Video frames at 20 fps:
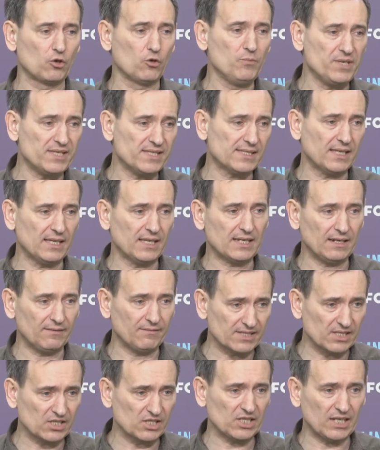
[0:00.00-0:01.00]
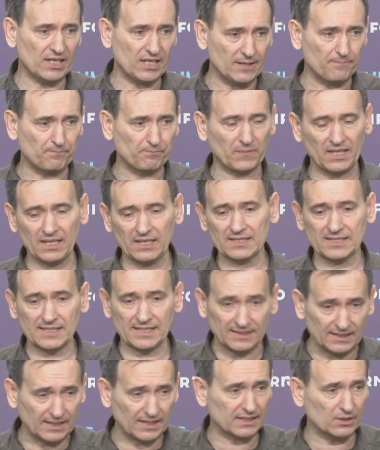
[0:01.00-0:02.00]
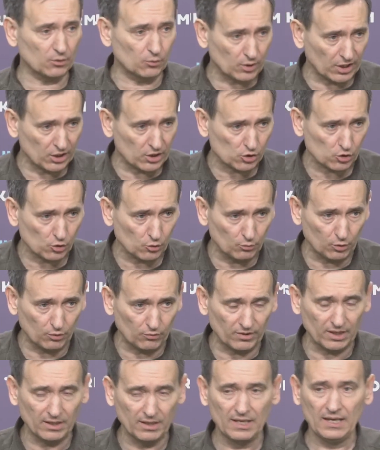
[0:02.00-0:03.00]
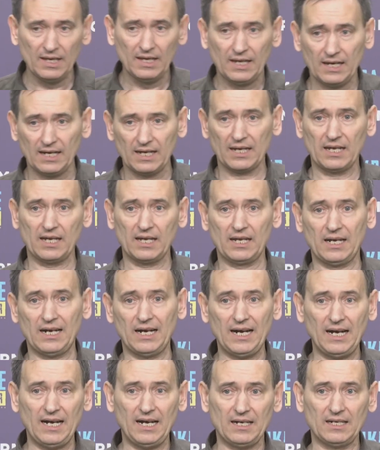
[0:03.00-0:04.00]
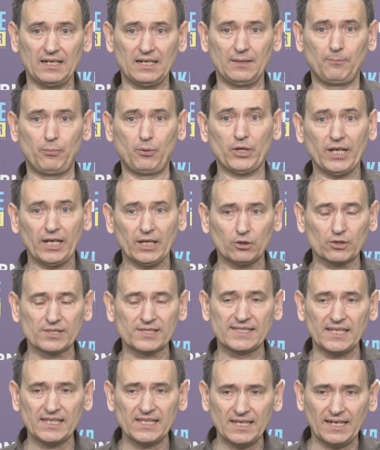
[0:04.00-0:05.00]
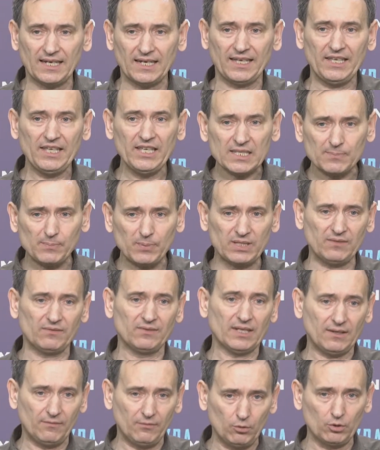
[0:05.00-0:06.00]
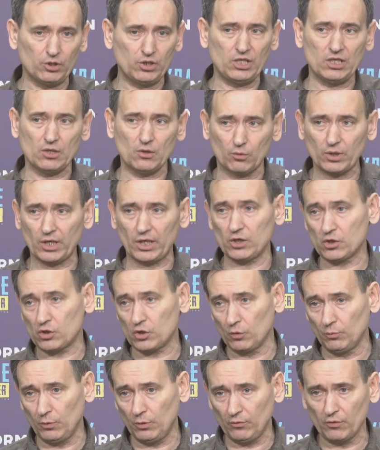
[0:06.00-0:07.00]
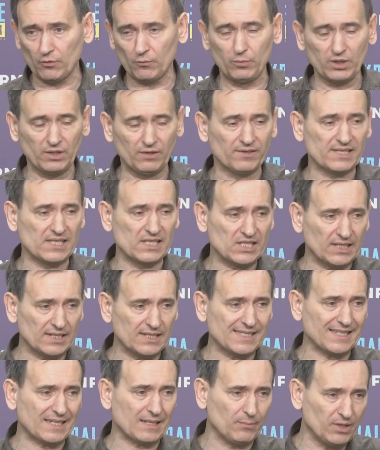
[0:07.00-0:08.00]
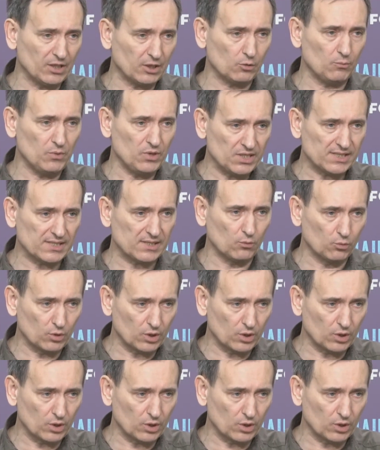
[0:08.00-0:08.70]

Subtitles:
the level of Ukrainian language will be identified by the Commission, which defines these standards,